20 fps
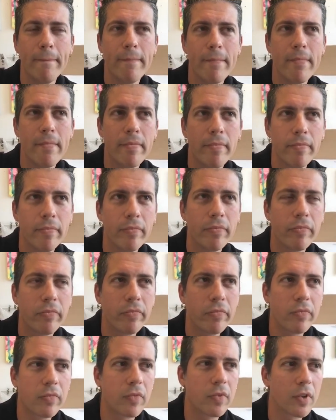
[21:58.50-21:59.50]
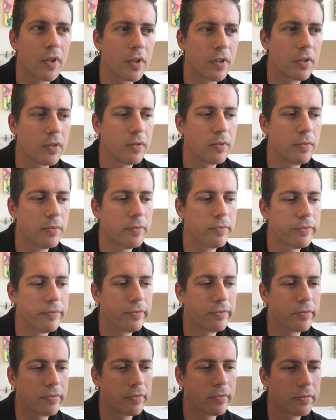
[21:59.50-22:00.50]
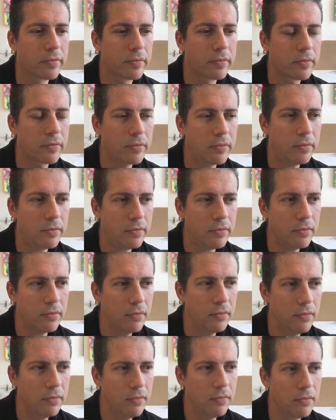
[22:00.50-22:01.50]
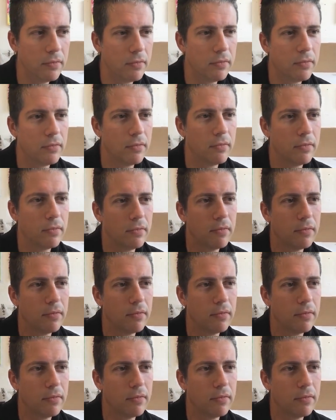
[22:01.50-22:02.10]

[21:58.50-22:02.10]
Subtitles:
No words are spoken by the person on screen.